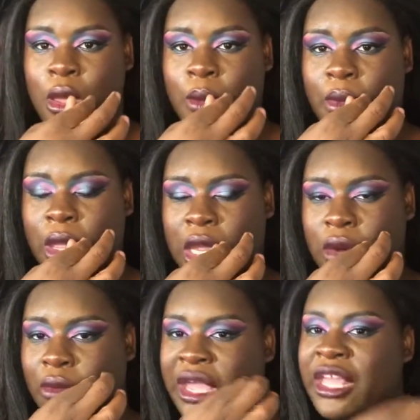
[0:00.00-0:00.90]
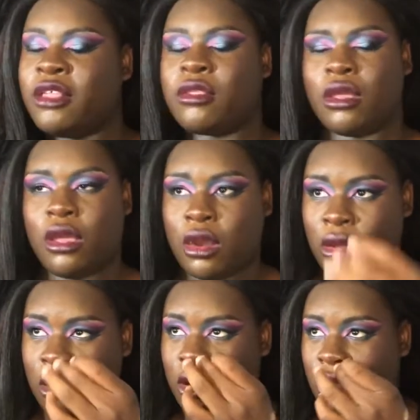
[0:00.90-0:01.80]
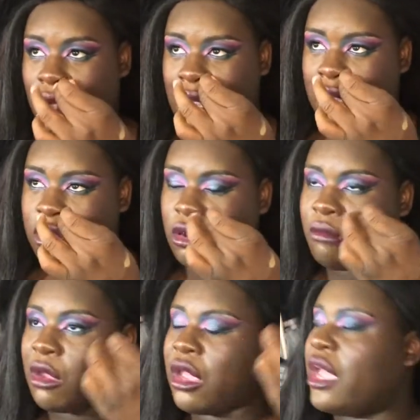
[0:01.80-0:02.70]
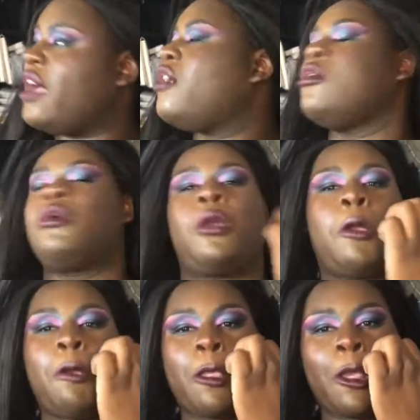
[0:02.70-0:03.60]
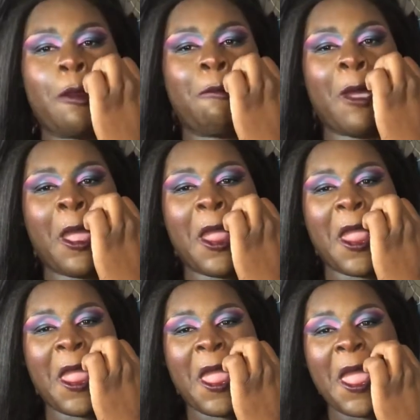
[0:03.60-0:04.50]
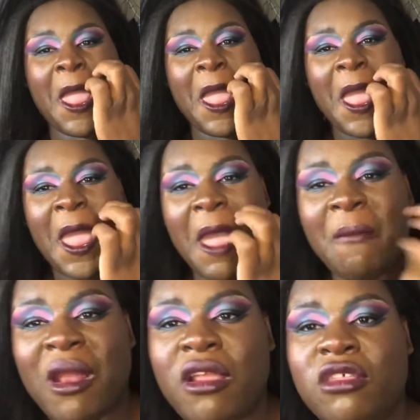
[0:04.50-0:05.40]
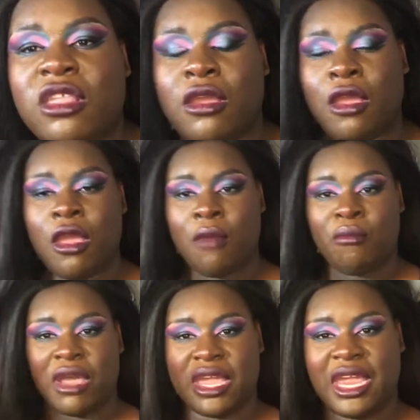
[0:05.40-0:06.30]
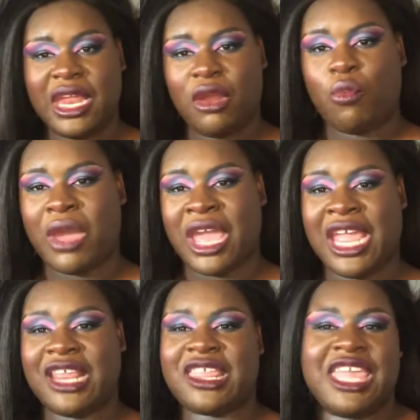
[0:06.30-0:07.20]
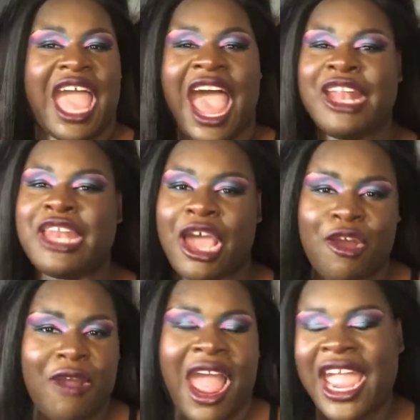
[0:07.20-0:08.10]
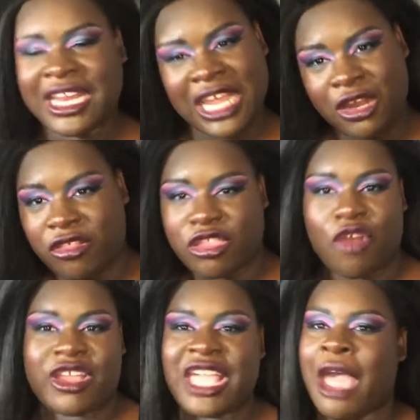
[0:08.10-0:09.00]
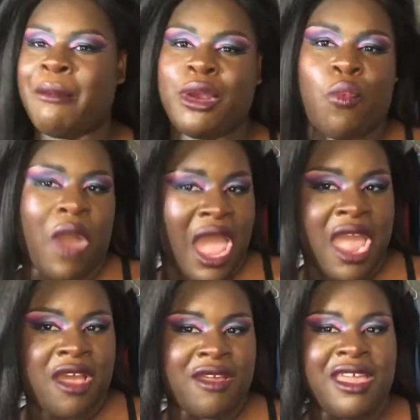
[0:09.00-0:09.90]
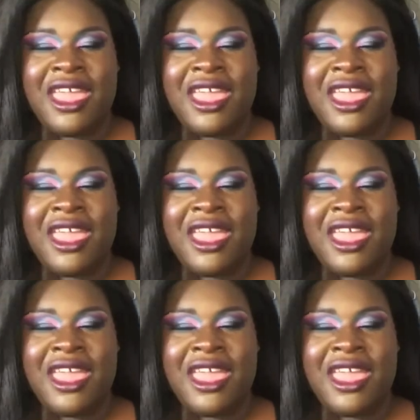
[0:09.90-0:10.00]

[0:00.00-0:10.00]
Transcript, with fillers: But anyways, hold on girl, I got something in my hair. Something in my in my lipstick. But anyways, y'all know I ain't did no story time in a while.